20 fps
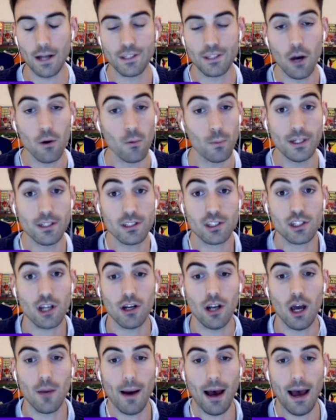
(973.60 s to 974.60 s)
we just
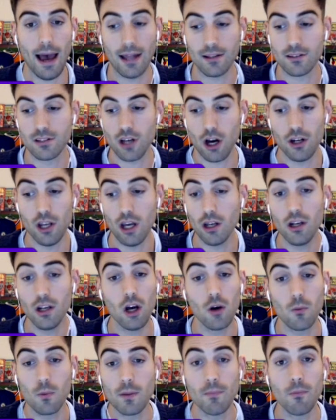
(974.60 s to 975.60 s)
don't know about Antonio. And
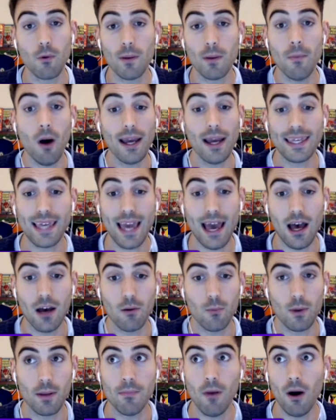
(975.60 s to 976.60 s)
look, we might
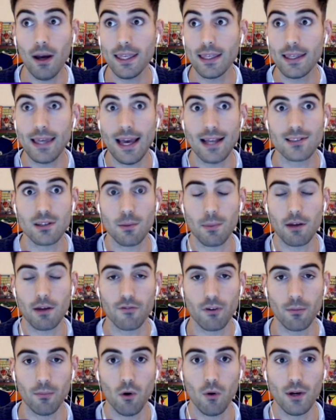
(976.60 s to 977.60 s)
get something
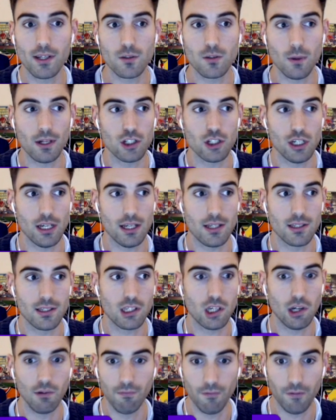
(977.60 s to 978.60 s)
from Moyes which is
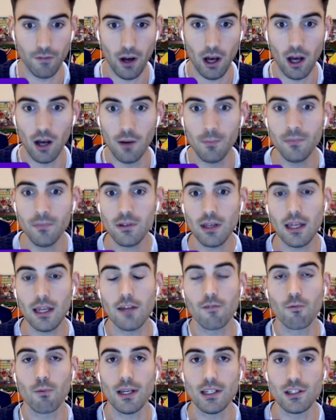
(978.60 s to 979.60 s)
confirmed, and
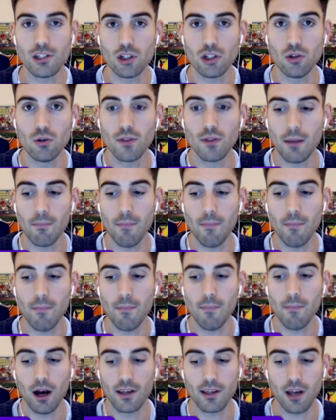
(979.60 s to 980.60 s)
if we do, then
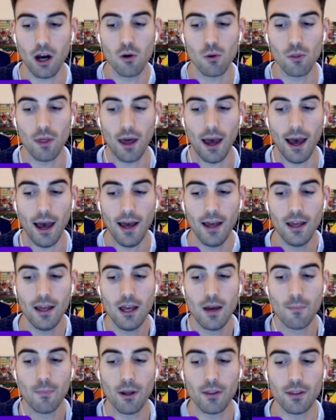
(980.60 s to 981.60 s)
maybe I go there.
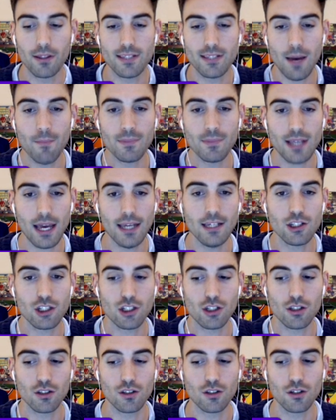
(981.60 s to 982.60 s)
But the
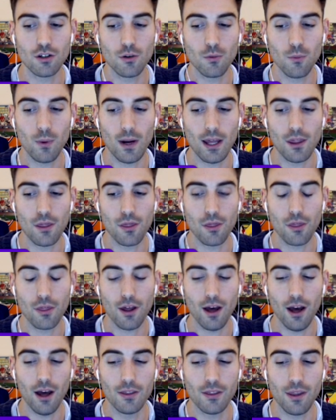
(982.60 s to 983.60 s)
temptation with
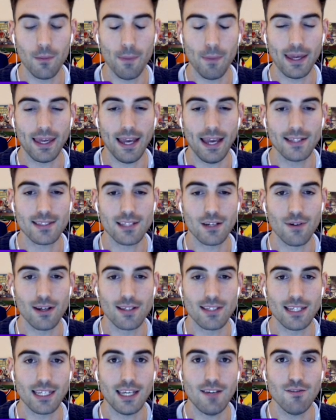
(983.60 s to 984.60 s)
the big hitter
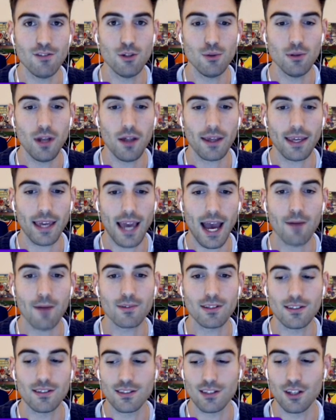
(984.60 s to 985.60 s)
is it gives you another
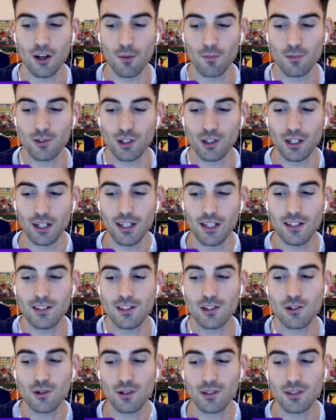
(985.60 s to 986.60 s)
captaincy option, and
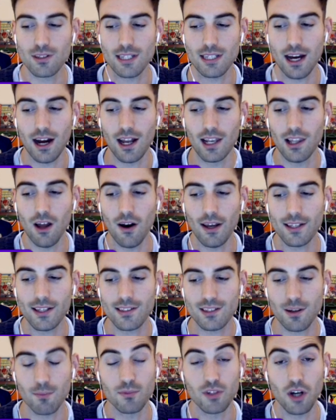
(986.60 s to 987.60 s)
as you can see, I like
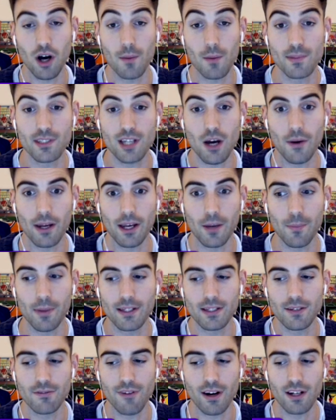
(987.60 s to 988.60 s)
sometimes going a
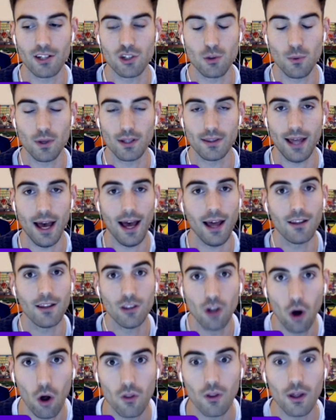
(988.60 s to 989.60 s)
bit differential with that.
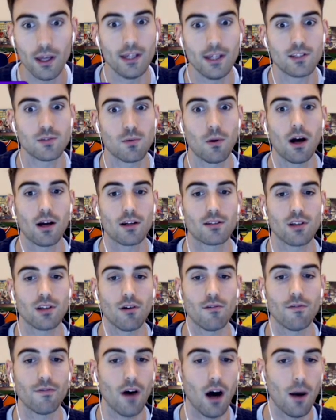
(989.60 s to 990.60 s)
Not that it's worked
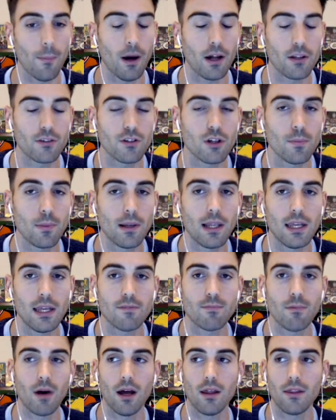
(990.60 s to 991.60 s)
so far, but I do
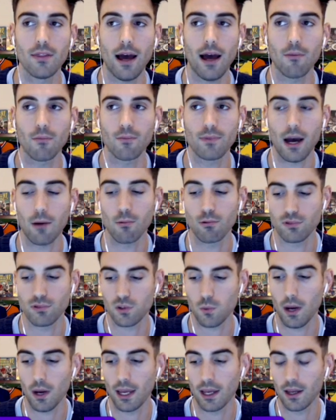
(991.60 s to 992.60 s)
believe that will
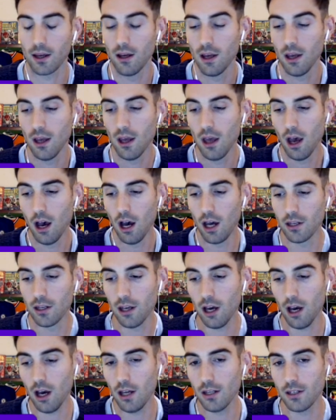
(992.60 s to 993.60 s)
swing.
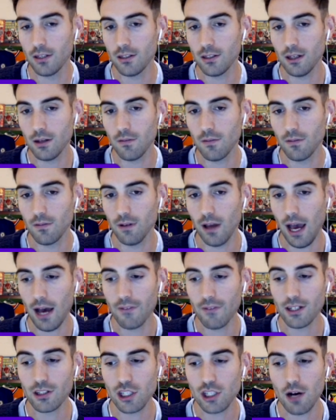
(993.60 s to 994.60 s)
And
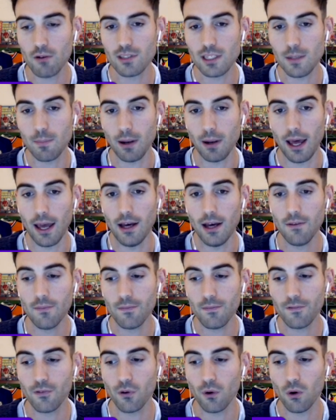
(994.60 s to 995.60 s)
having a Chelsea player
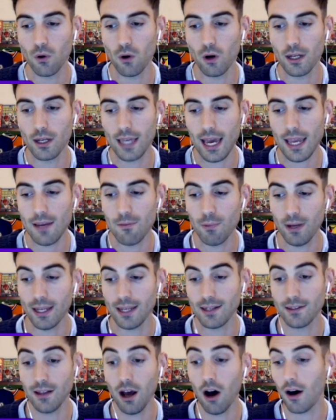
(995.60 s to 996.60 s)
for game
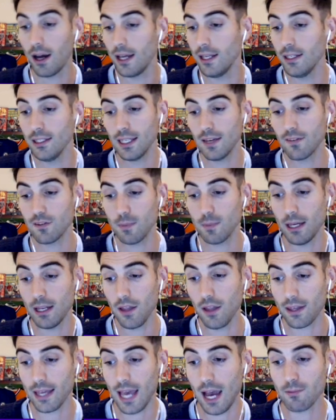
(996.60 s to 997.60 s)
week 9 gives me
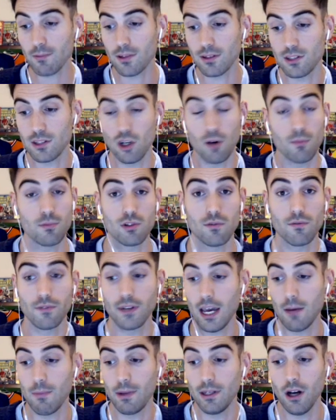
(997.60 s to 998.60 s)
another captaincy option for
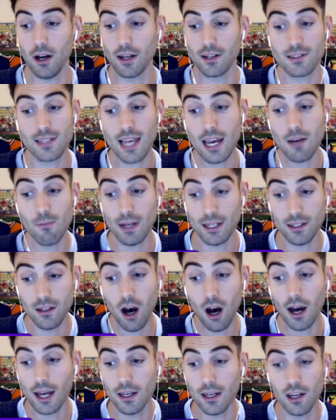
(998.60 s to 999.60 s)
game week 9. Because game week
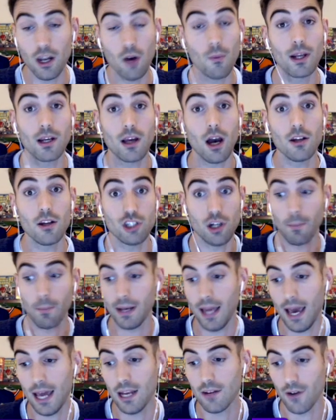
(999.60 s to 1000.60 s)
9, I know we're
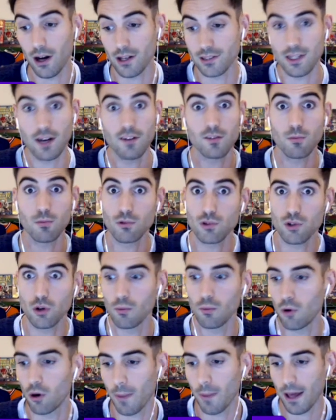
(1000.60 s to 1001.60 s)
jumping ahead of ourselves and we'll
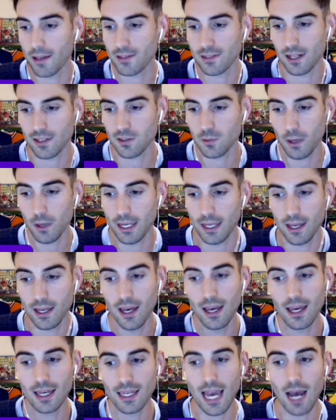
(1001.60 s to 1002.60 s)
talk more about this next week.
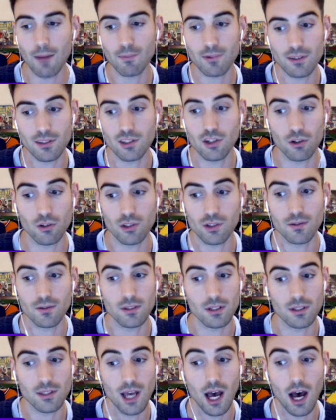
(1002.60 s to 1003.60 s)
Captaincy options
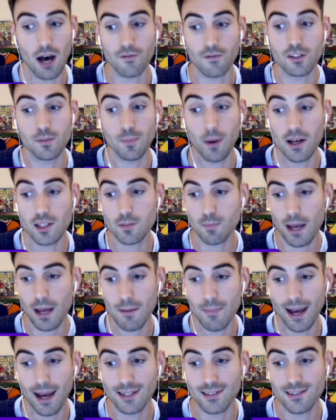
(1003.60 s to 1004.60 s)
are tough. Spurs
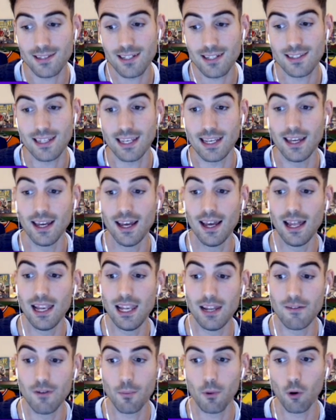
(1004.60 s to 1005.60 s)
play Man City,
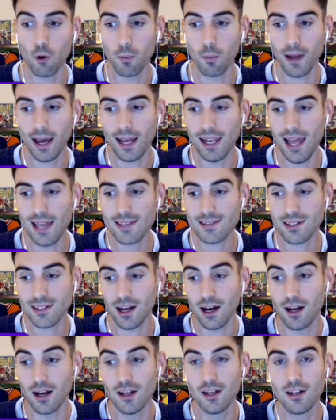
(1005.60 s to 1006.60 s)
Liverpool play
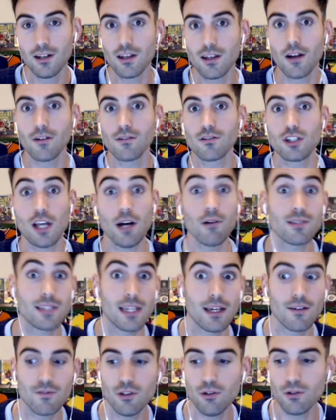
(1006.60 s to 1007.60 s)
Leicester. You know,
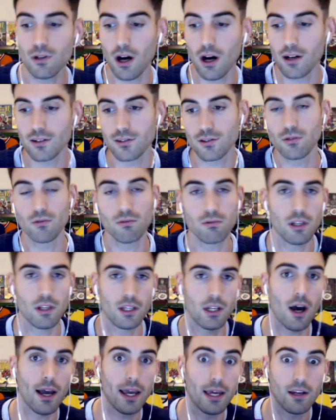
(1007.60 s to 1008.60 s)
Chelsea have Newcastle,
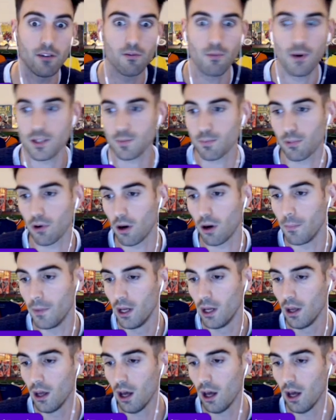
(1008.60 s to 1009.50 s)
United have West Brom.